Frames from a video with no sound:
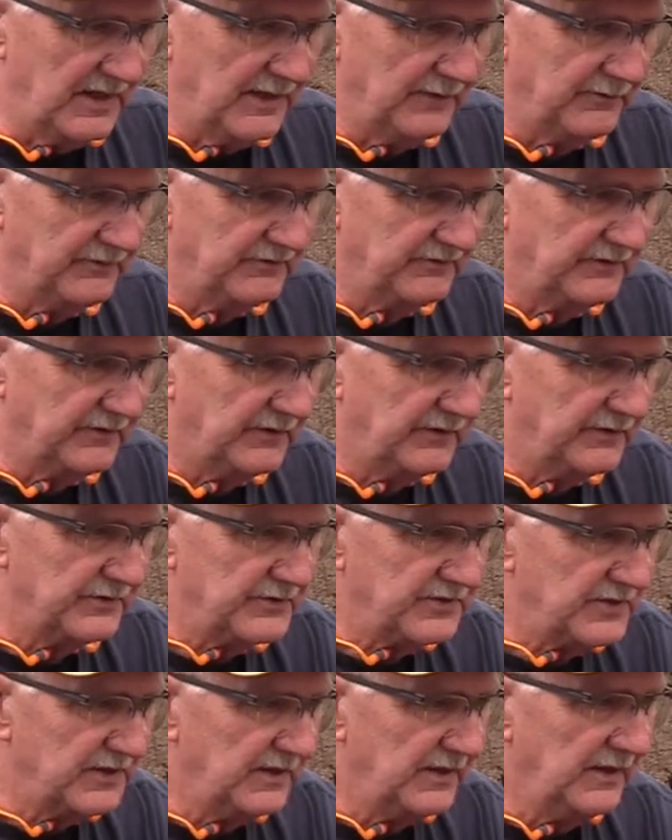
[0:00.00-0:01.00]
that one
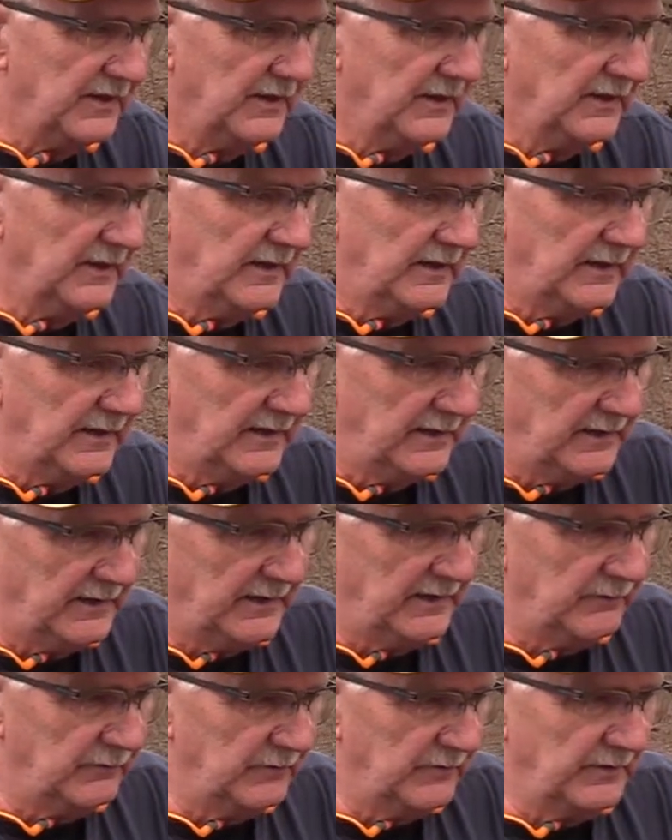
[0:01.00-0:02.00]
first.
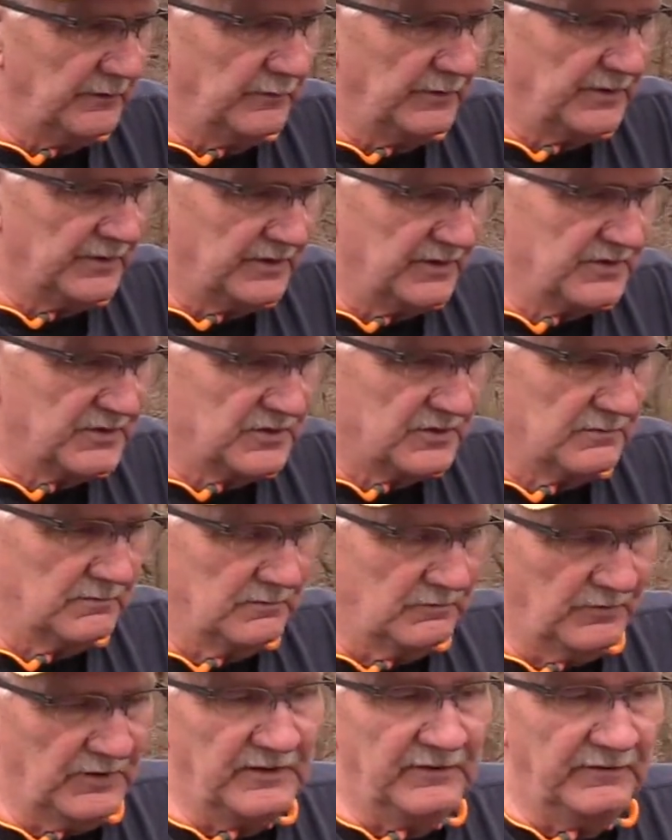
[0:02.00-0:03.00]
And with this
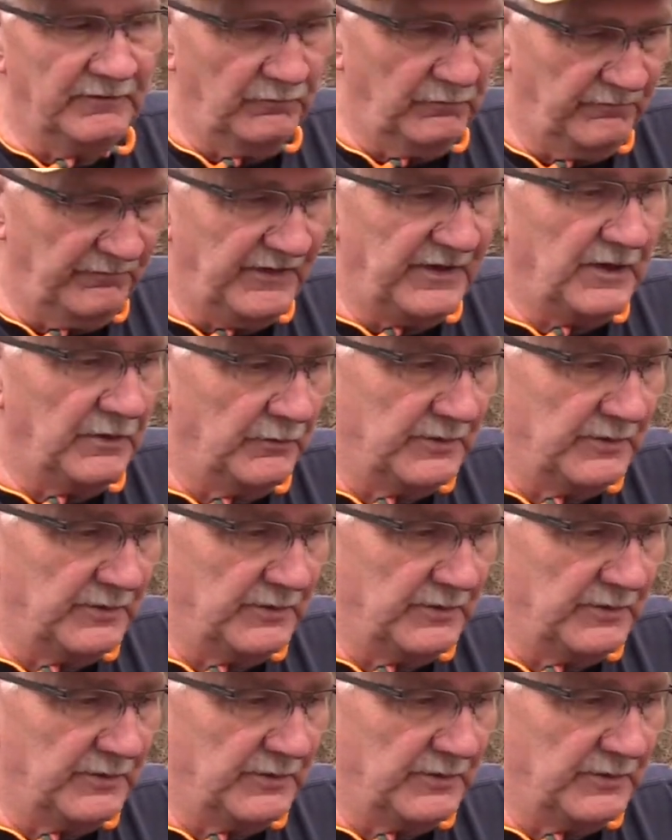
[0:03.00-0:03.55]
video